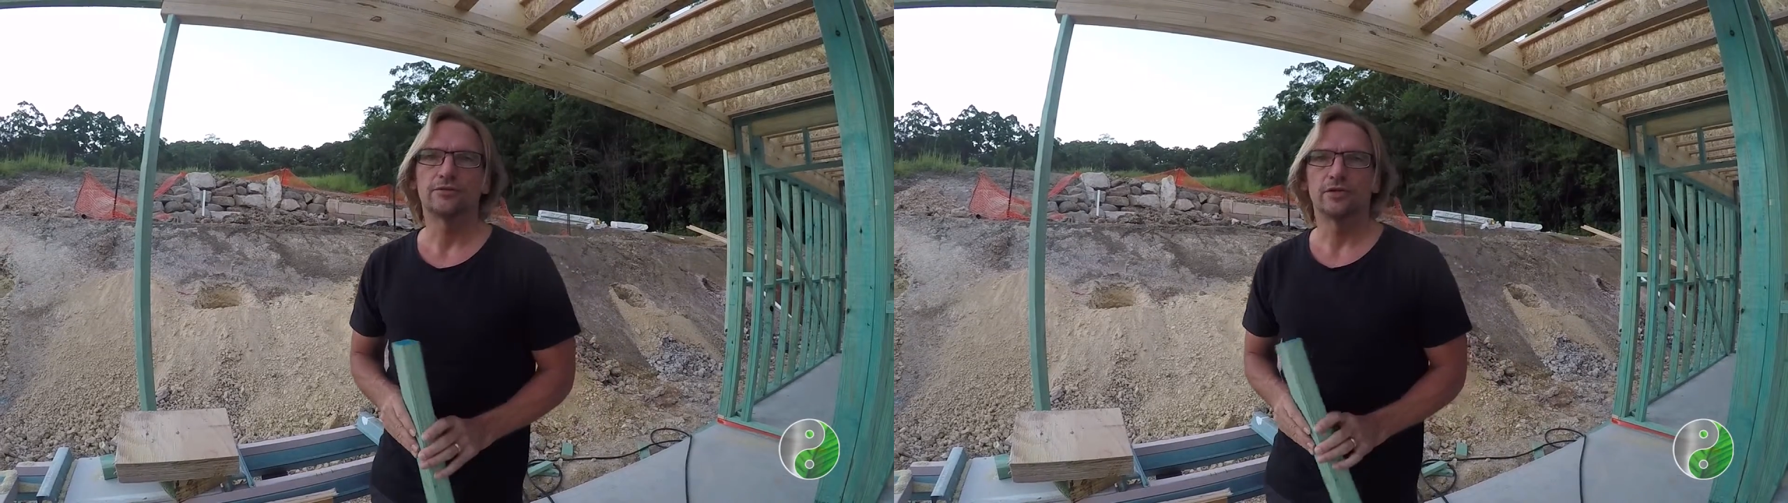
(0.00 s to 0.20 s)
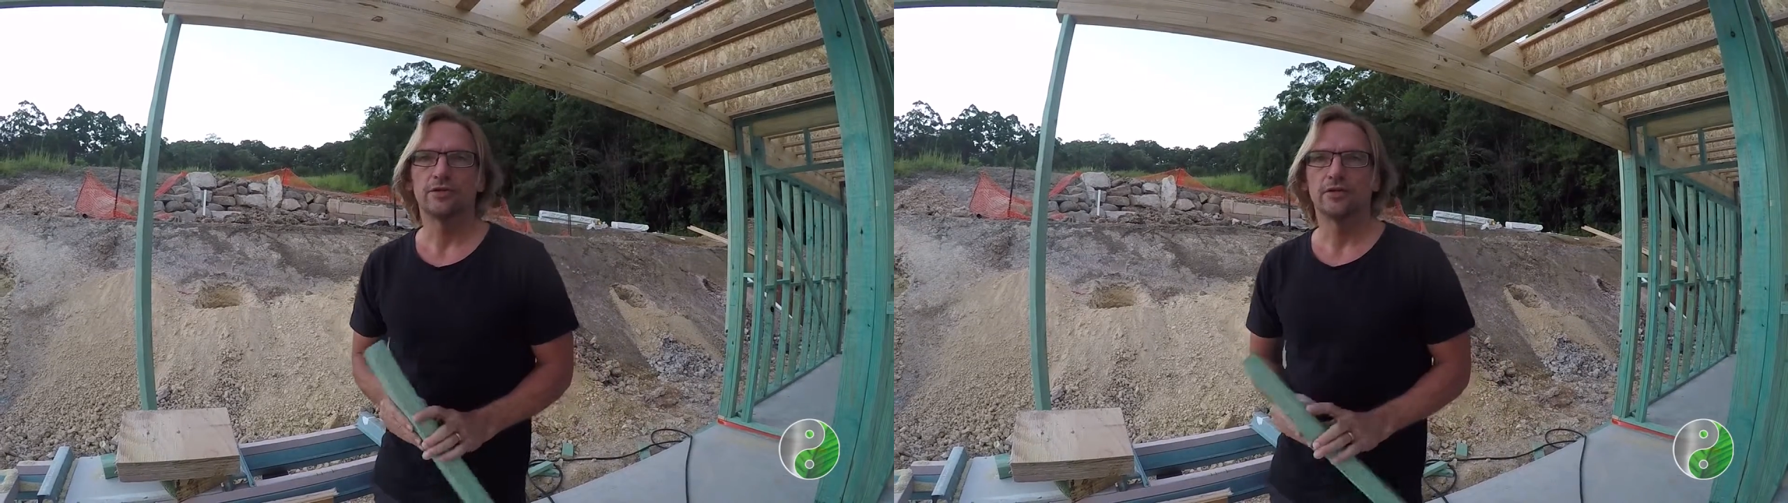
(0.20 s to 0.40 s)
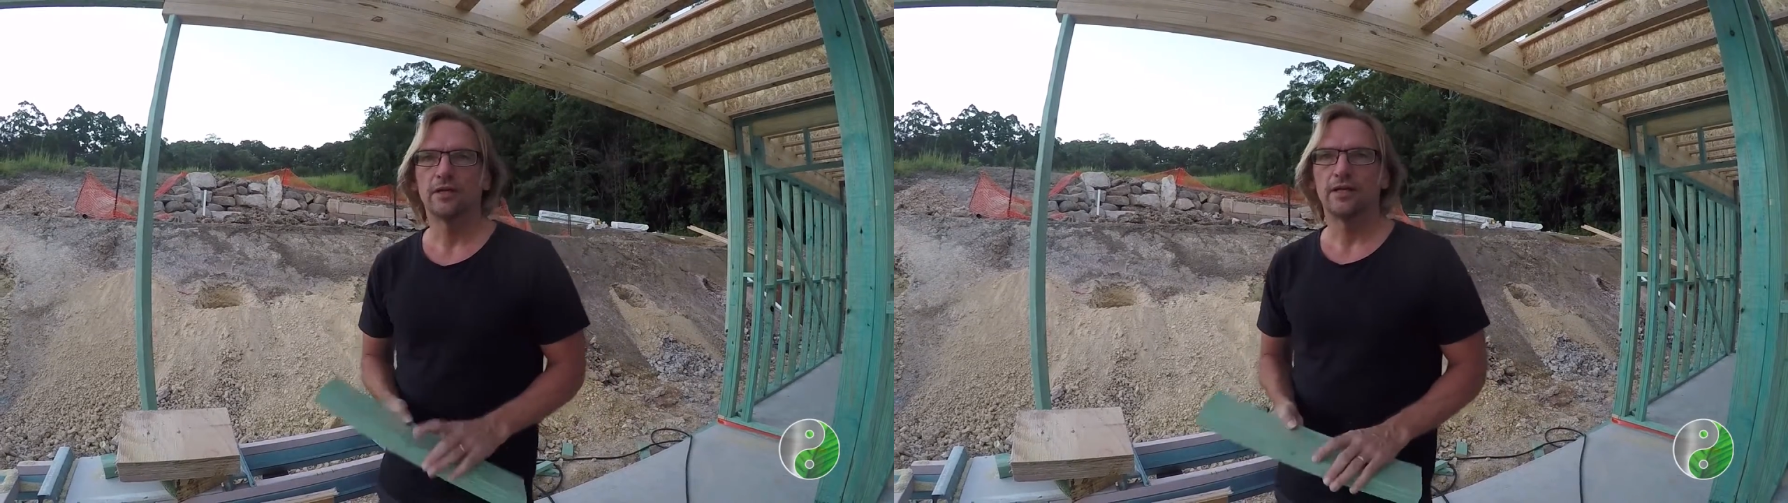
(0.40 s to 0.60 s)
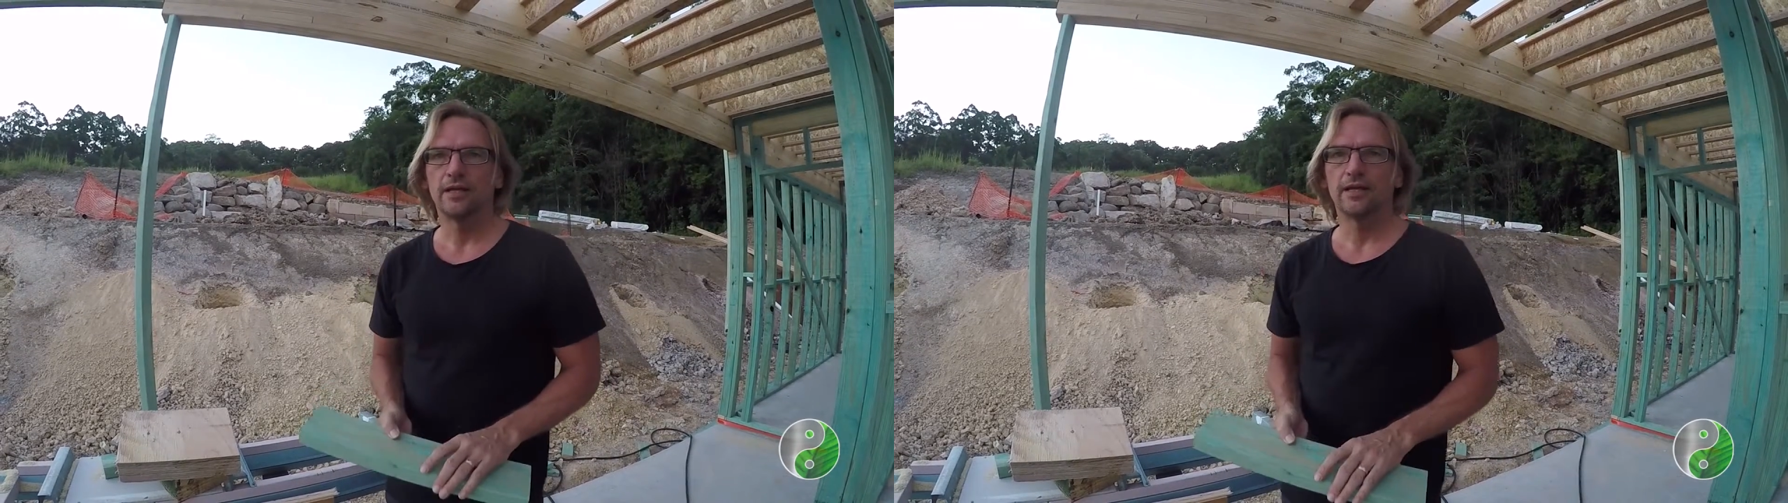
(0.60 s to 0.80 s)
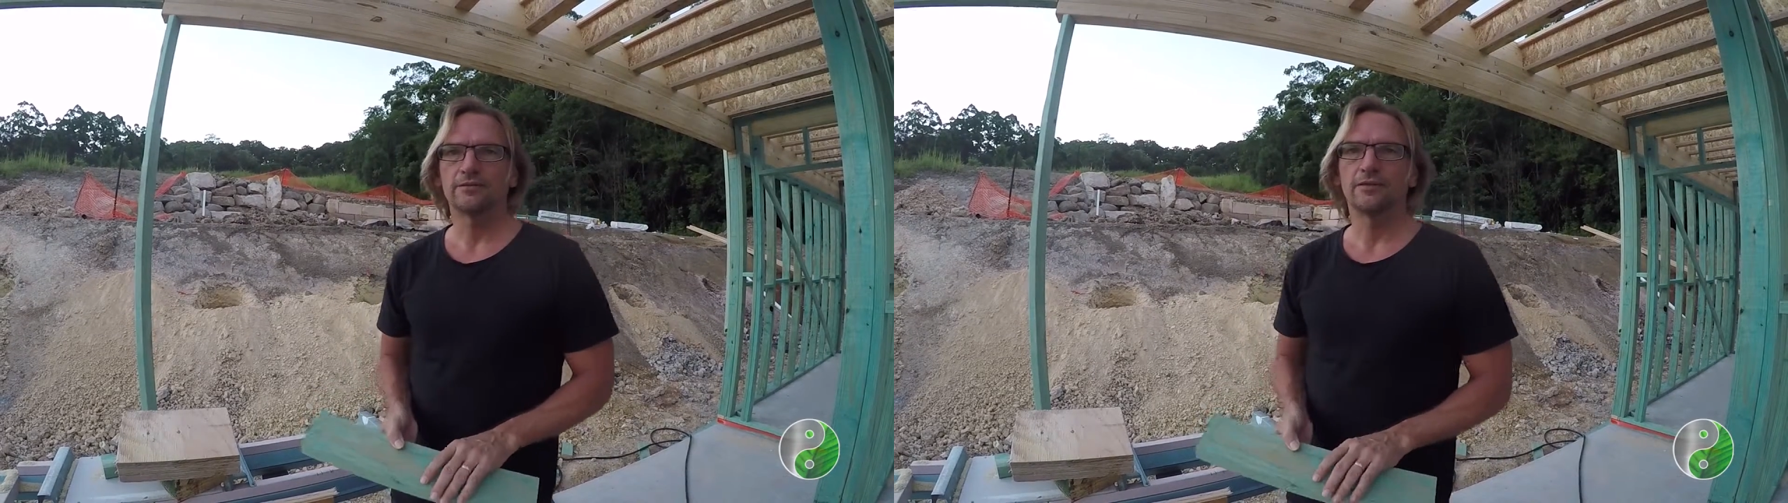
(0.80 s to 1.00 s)
so you're not
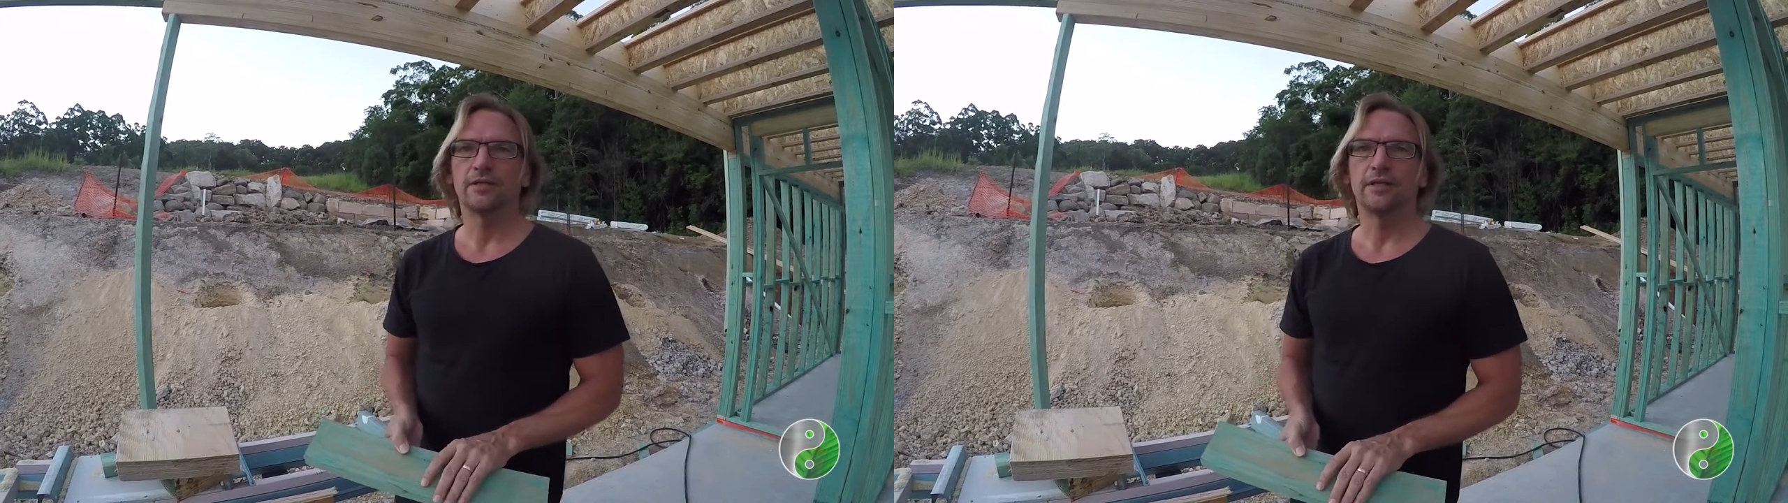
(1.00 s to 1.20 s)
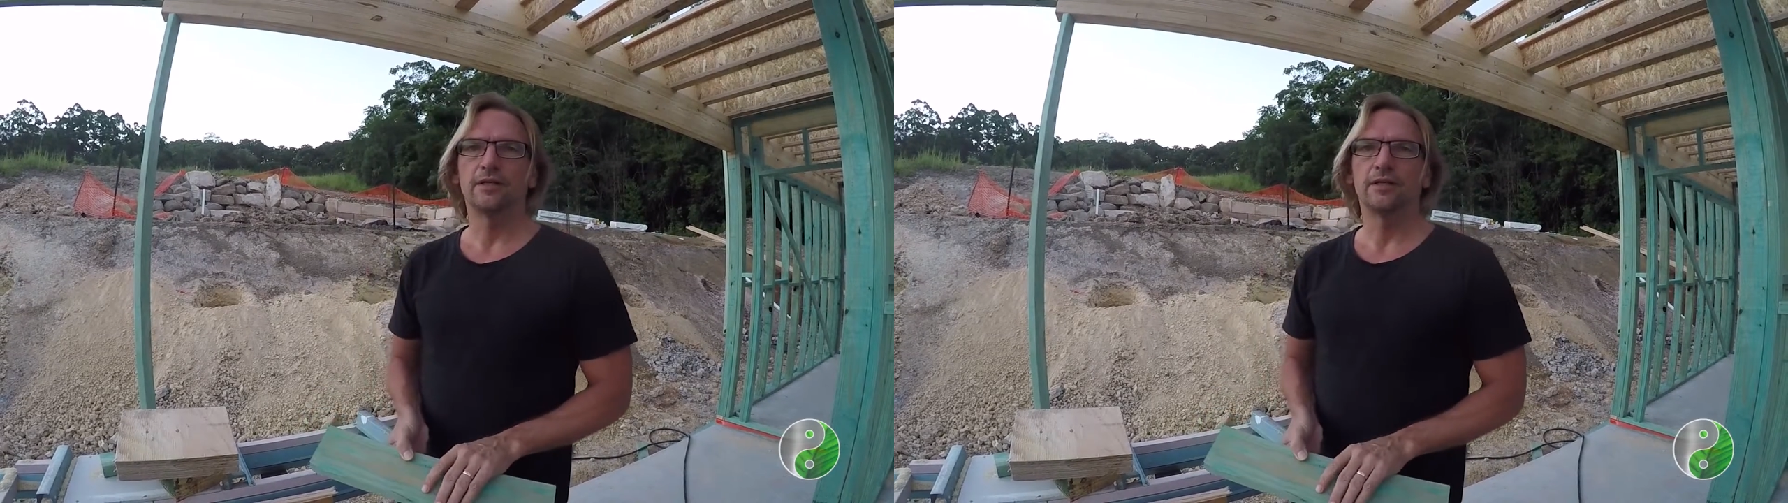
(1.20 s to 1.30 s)
actually